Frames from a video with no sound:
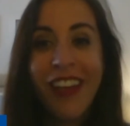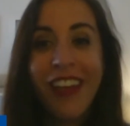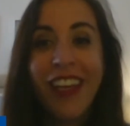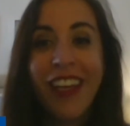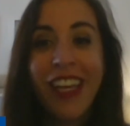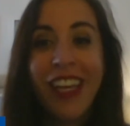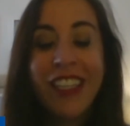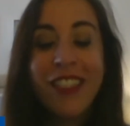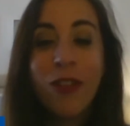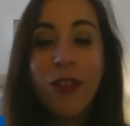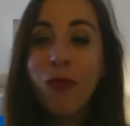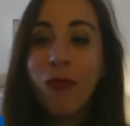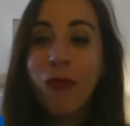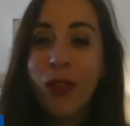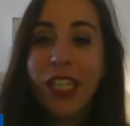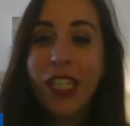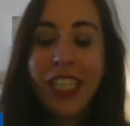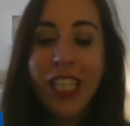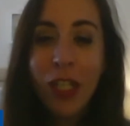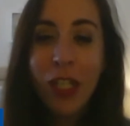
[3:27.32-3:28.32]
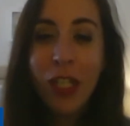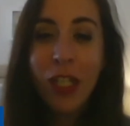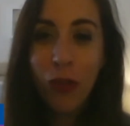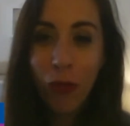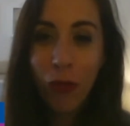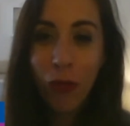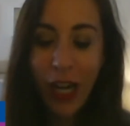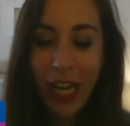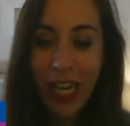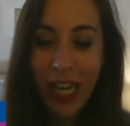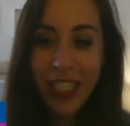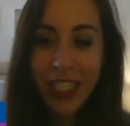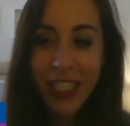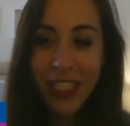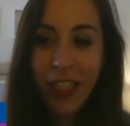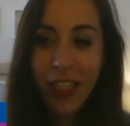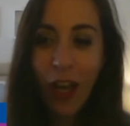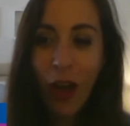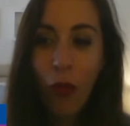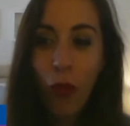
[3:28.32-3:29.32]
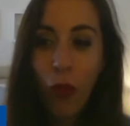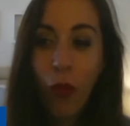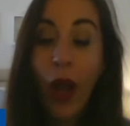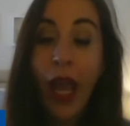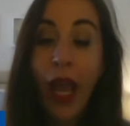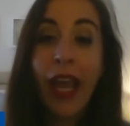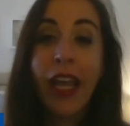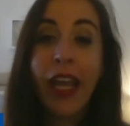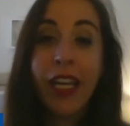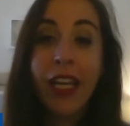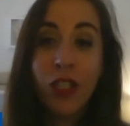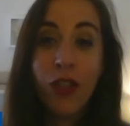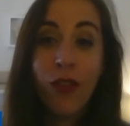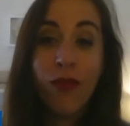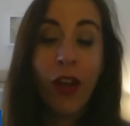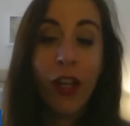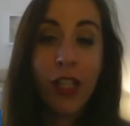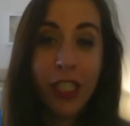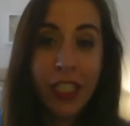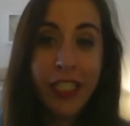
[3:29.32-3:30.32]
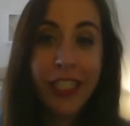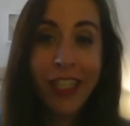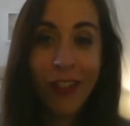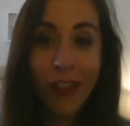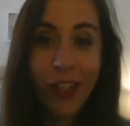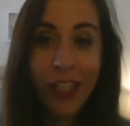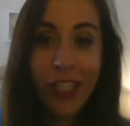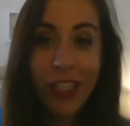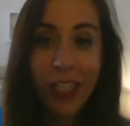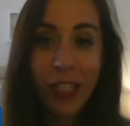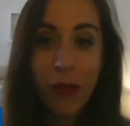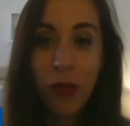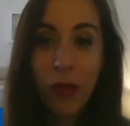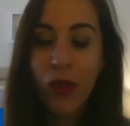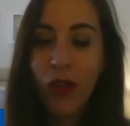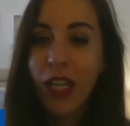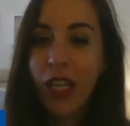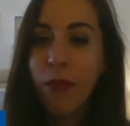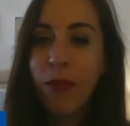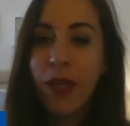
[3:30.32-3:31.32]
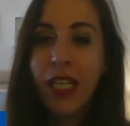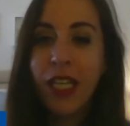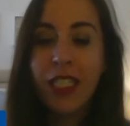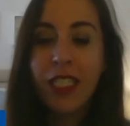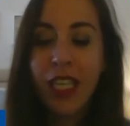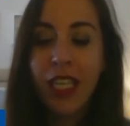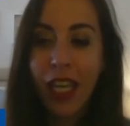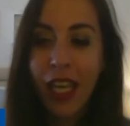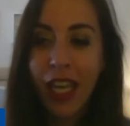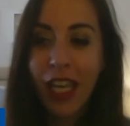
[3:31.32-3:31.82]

it's a really great way to volunteer in the community because